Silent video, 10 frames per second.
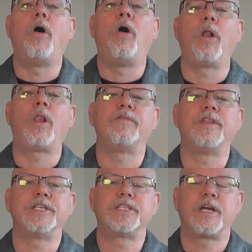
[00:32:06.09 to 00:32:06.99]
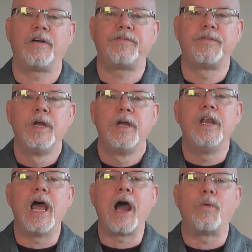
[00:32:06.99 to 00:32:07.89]
All of this stuff
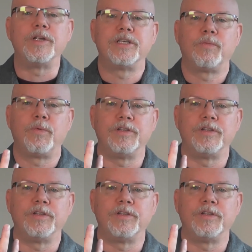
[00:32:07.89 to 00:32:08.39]
now was